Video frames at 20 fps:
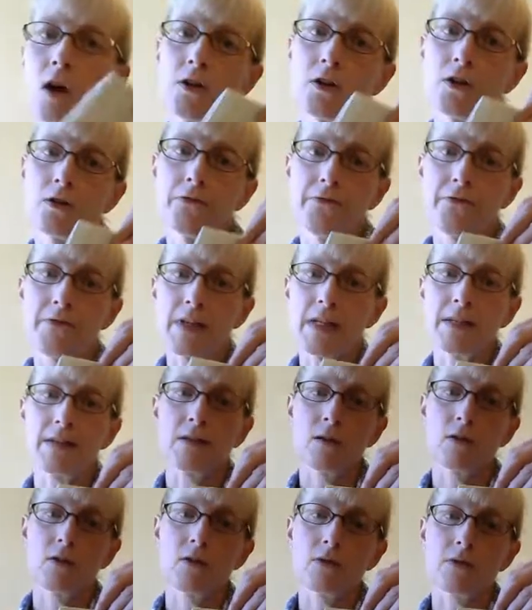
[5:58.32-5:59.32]
on her
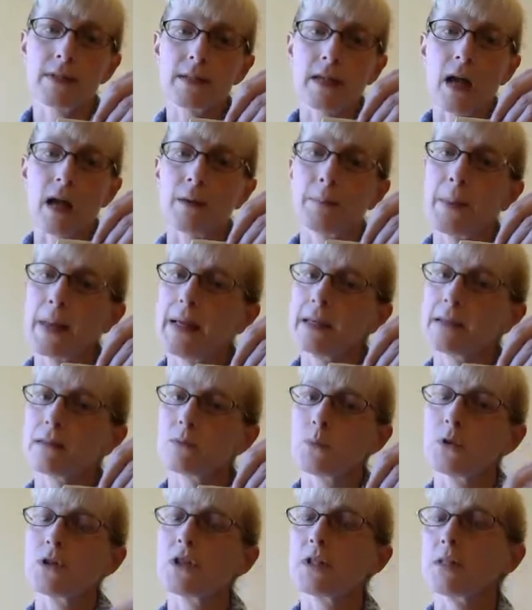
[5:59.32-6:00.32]
Viso sock
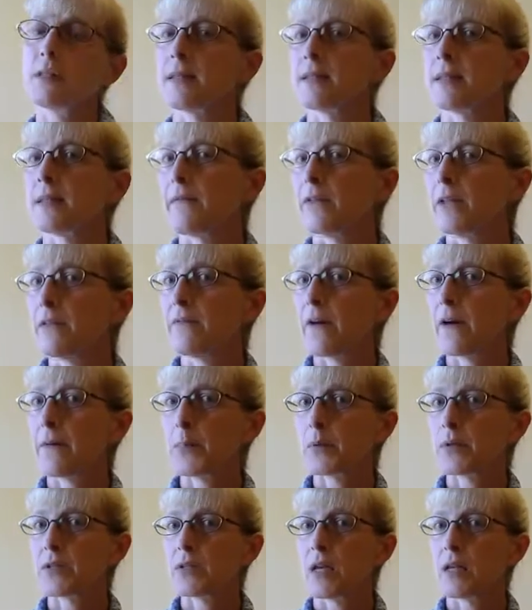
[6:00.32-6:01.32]
base, which is a
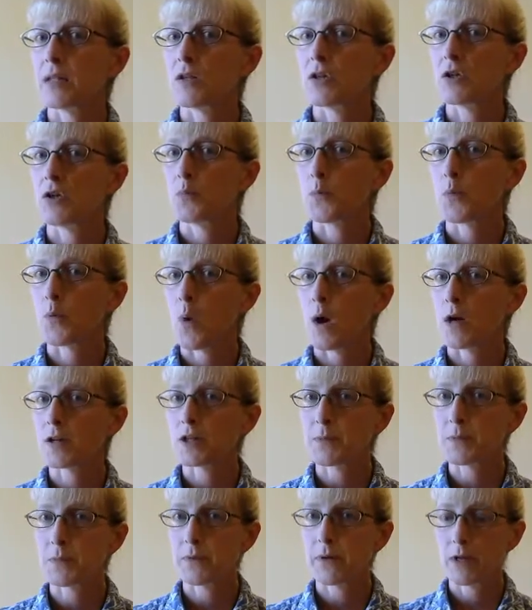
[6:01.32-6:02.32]
75%
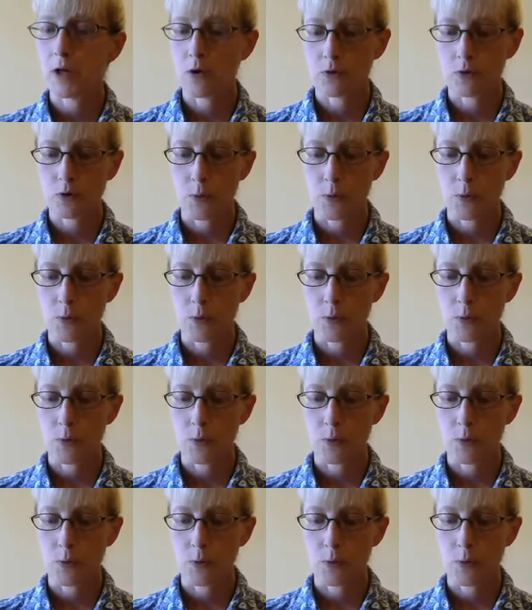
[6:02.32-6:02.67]
superwash merino,